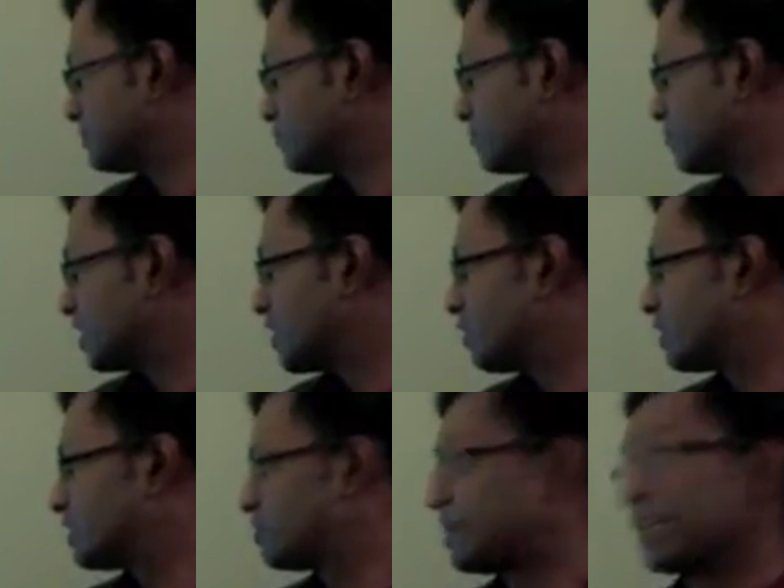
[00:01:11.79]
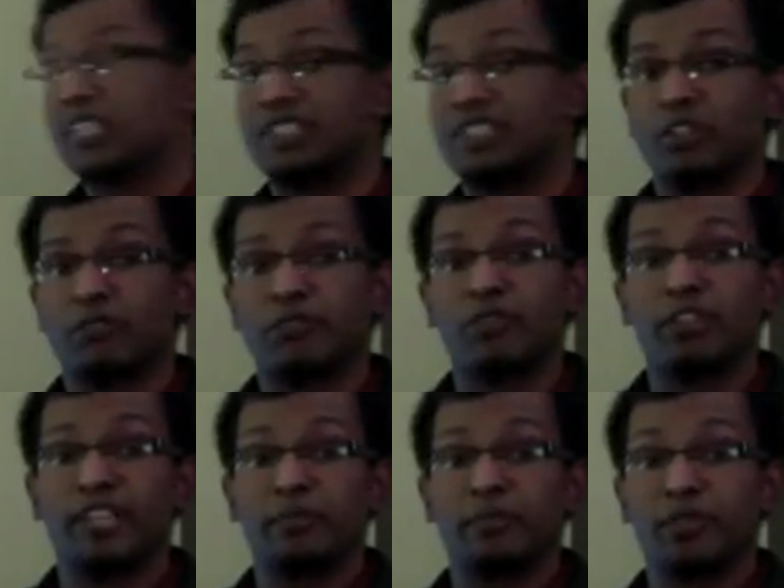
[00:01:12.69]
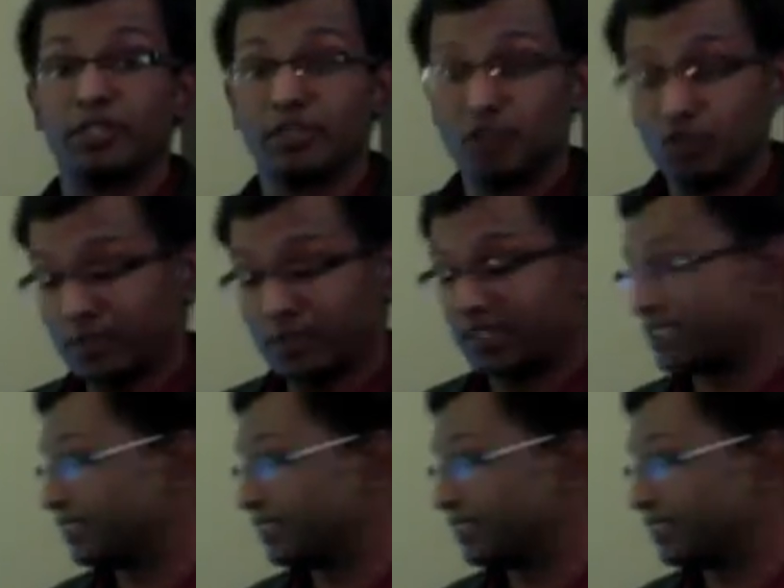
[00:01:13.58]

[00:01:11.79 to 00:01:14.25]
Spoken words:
give us a market share of 48.2%.